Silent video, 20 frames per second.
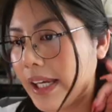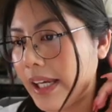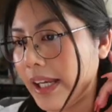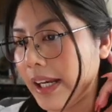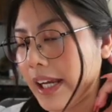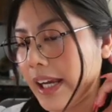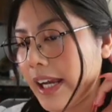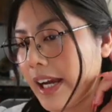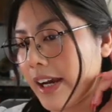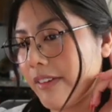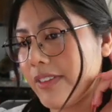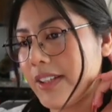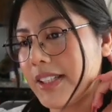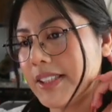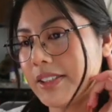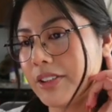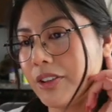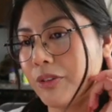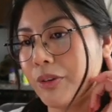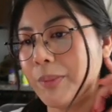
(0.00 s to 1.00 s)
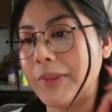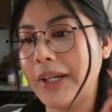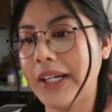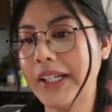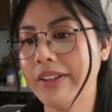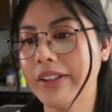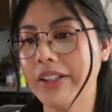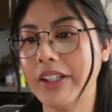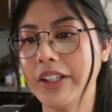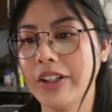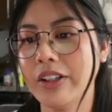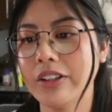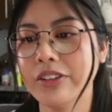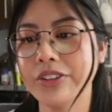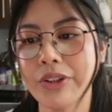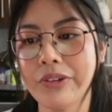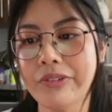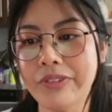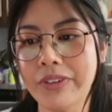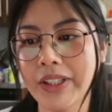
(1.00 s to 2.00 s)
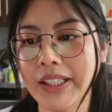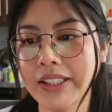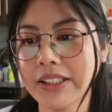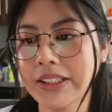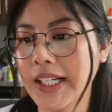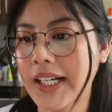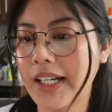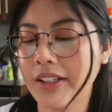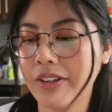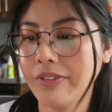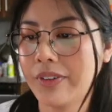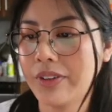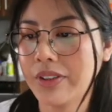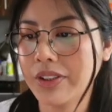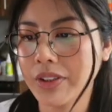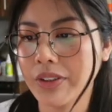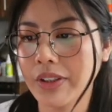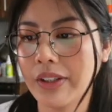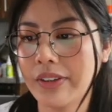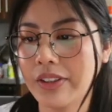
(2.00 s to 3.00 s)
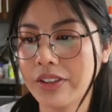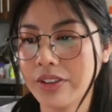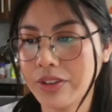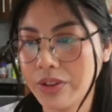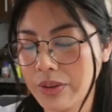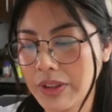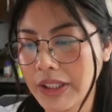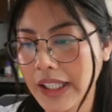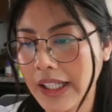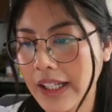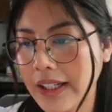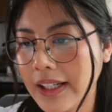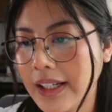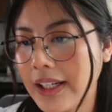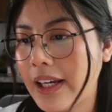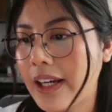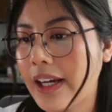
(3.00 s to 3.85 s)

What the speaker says: And I have this little reminder here. Don't forget to add a filter on the due date